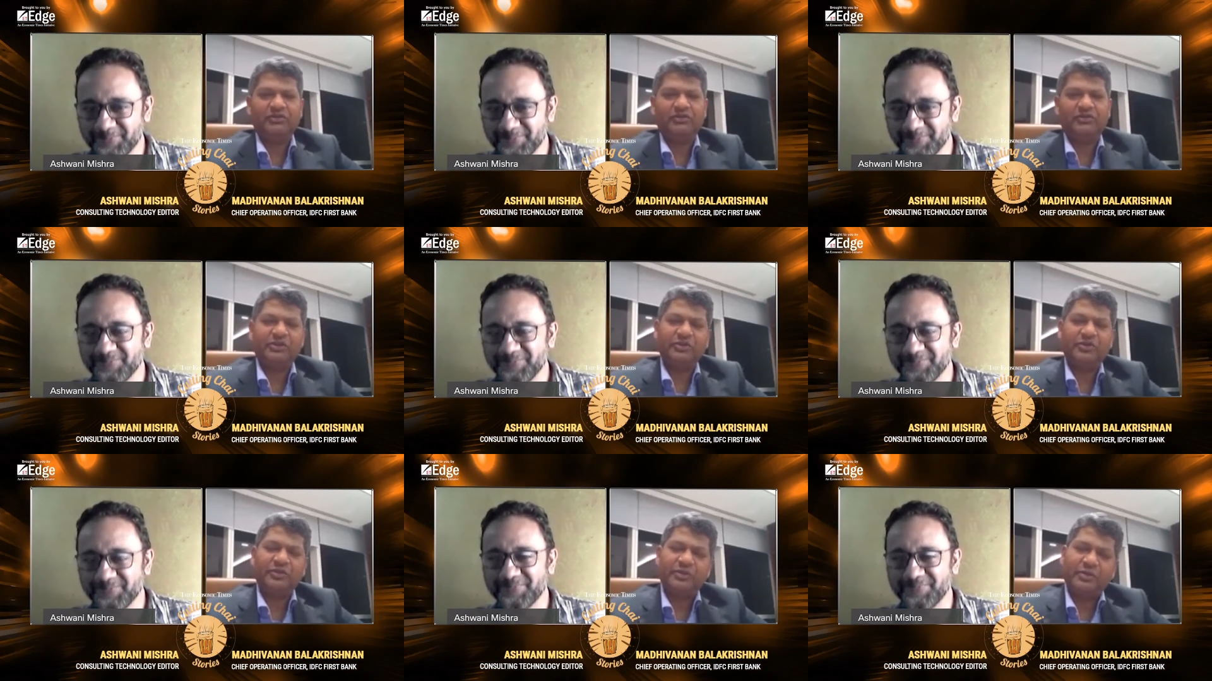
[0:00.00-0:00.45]
Speaker 1: or
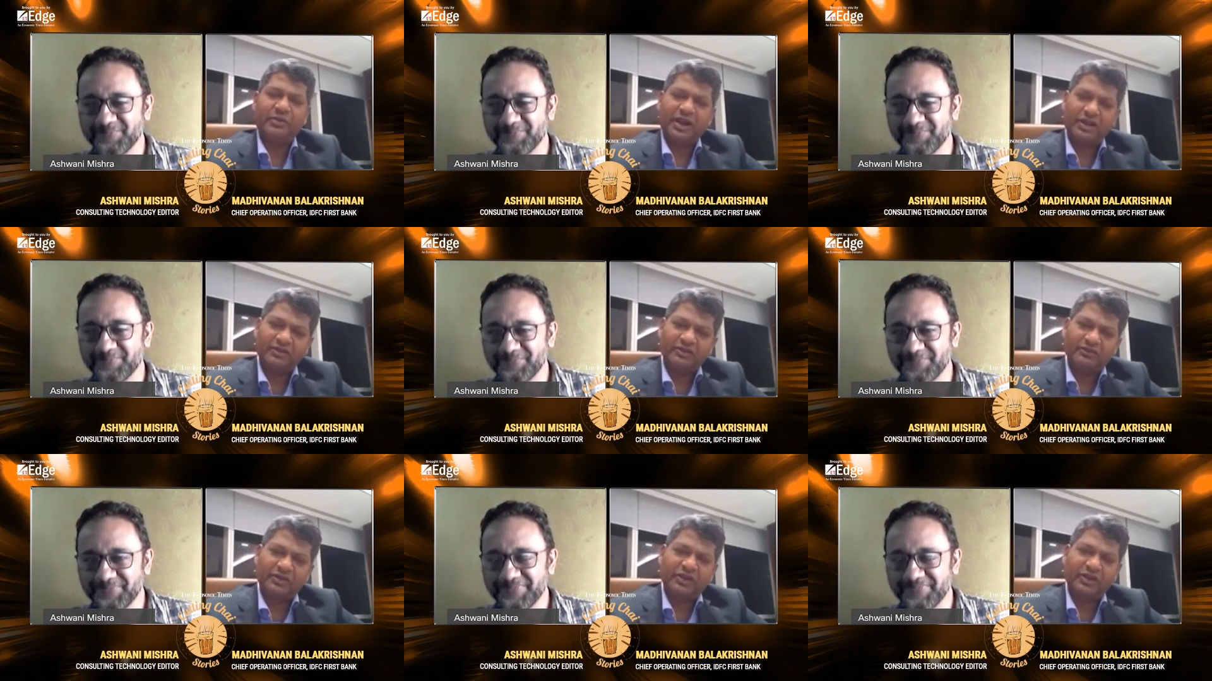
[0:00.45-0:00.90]
it could be
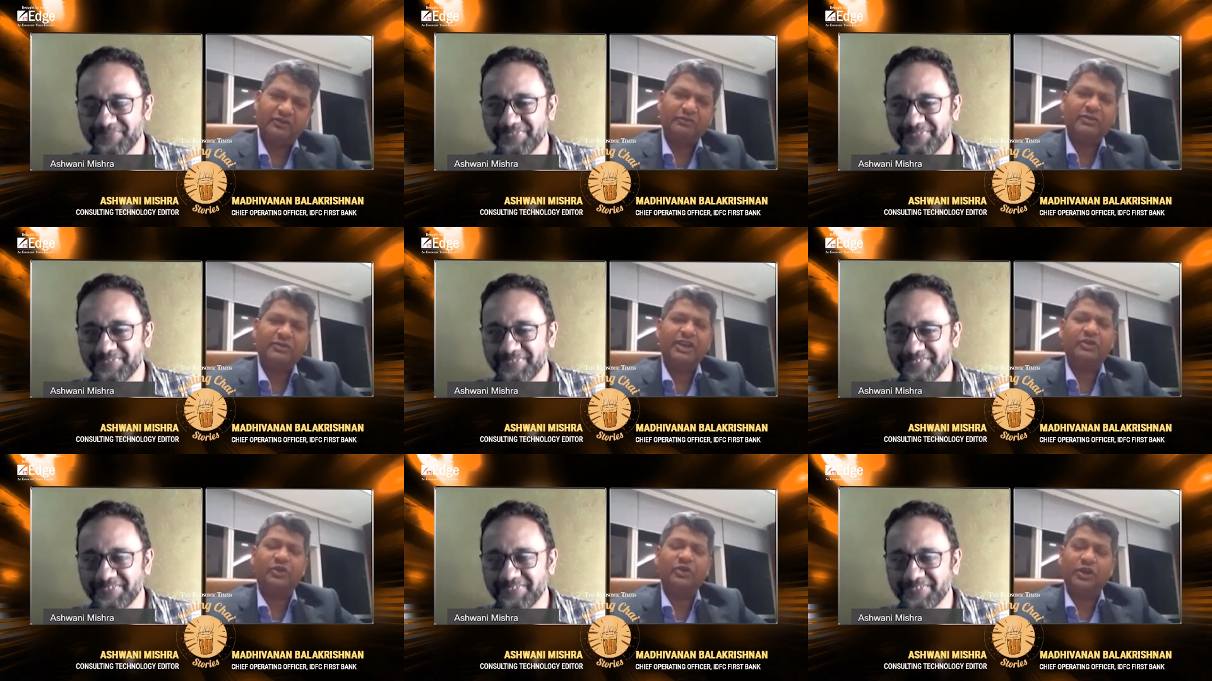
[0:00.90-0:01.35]
part of one
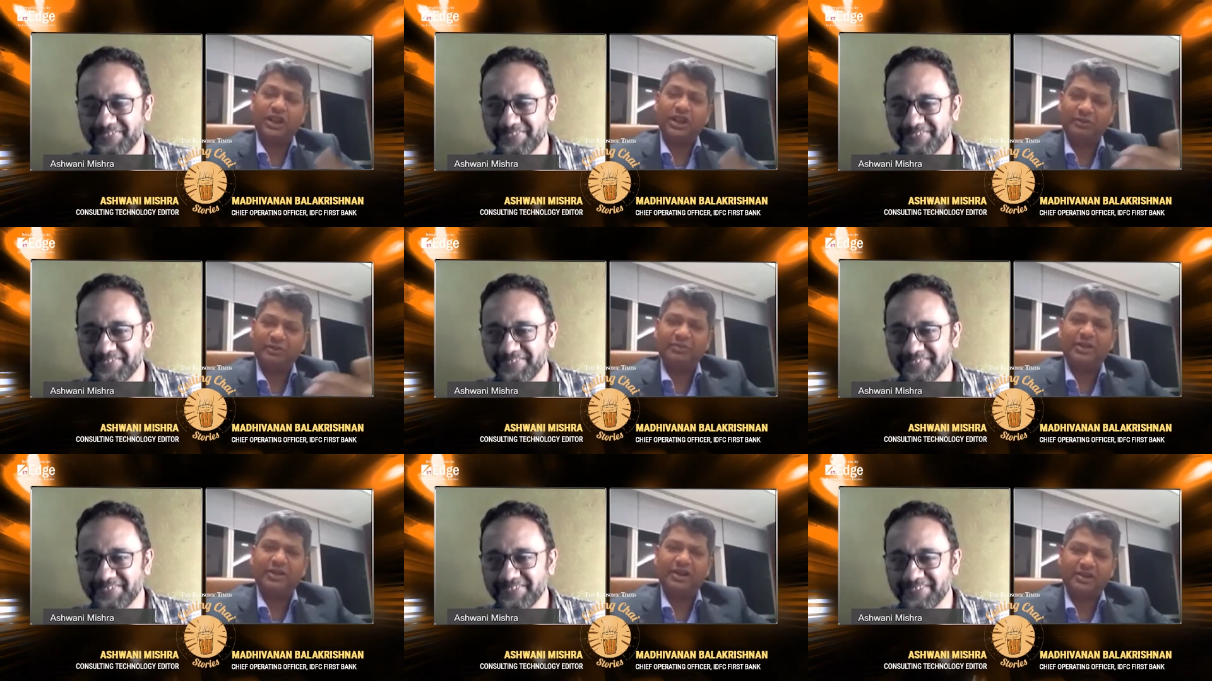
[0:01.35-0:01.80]
of my own
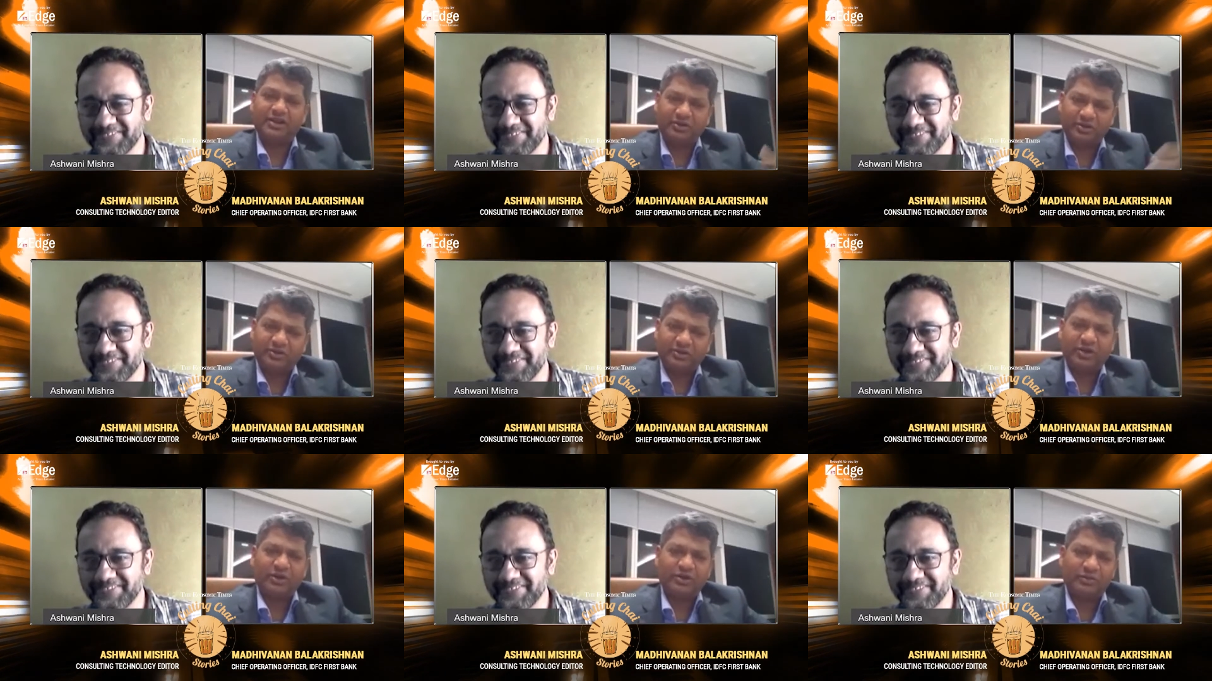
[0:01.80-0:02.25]
alma mater
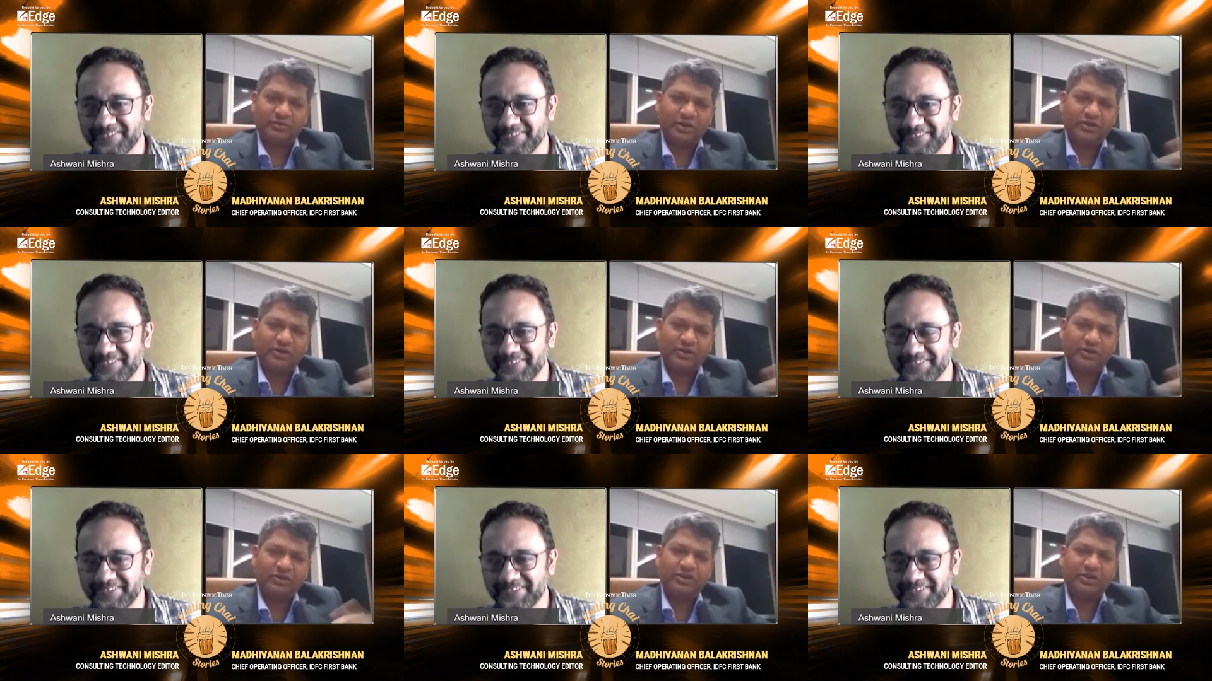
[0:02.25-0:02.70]
to talk
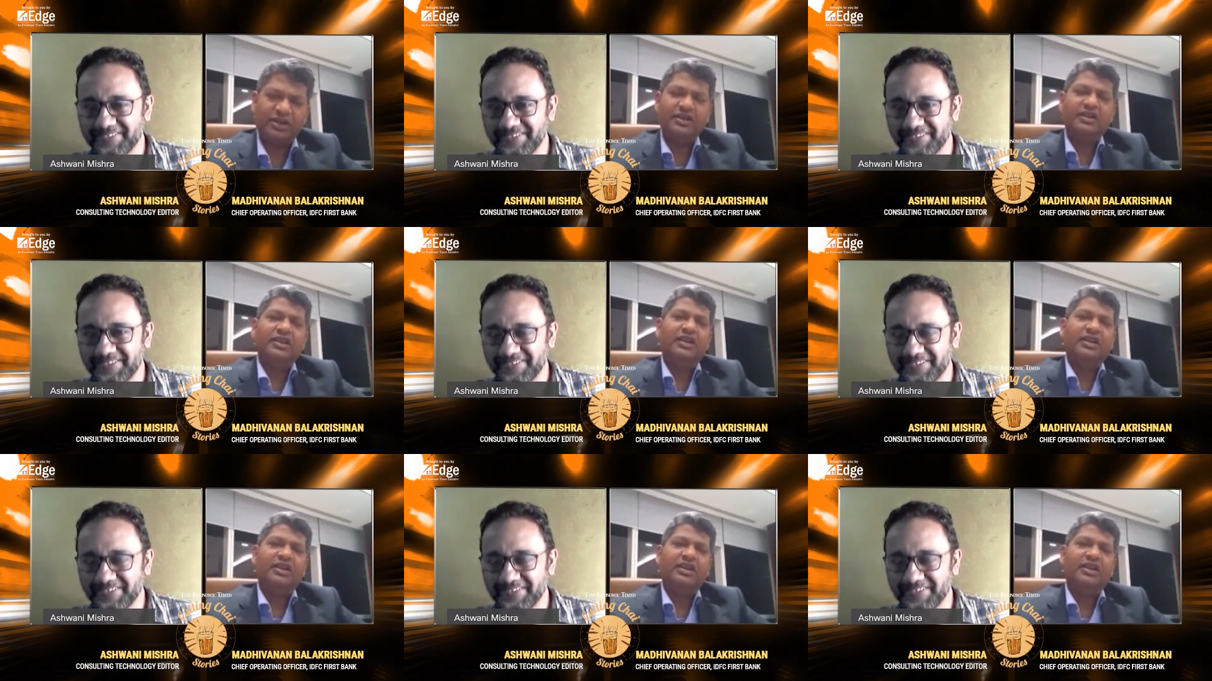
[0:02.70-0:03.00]
about